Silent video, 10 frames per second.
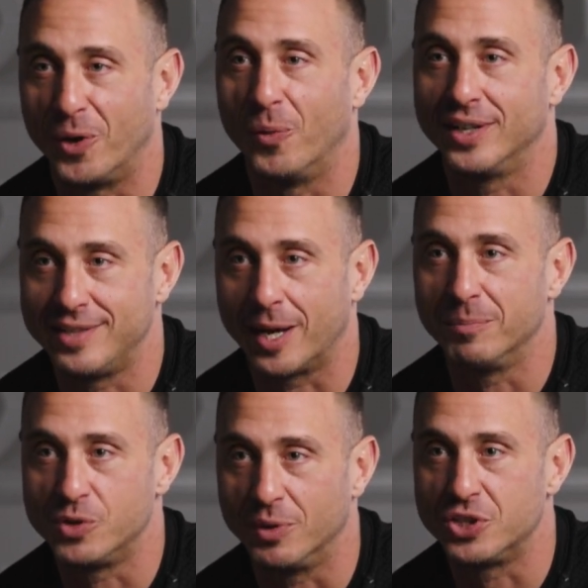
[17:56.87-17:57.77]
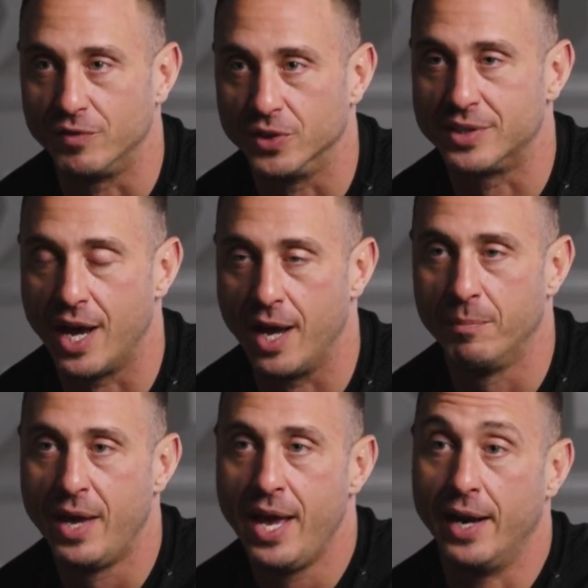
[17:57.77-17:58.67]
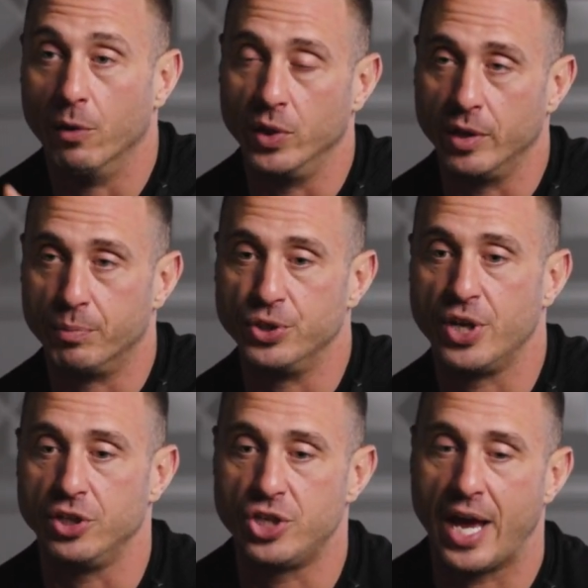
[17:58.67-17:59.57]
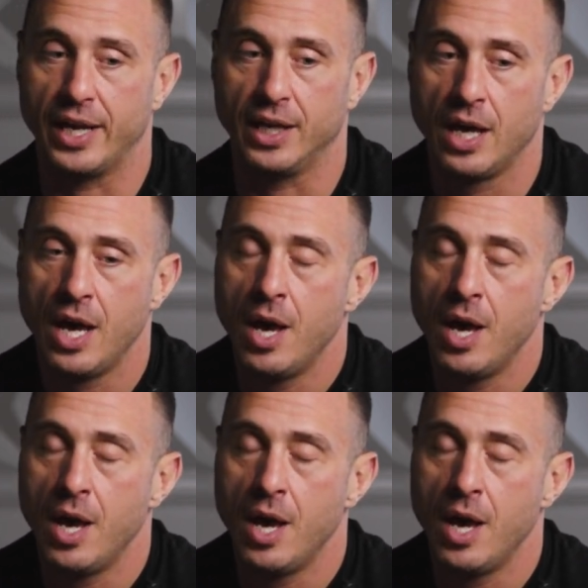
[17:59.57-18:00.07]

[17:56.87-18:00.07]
I don't want to take up too much of your time, and I really appreciate chatting.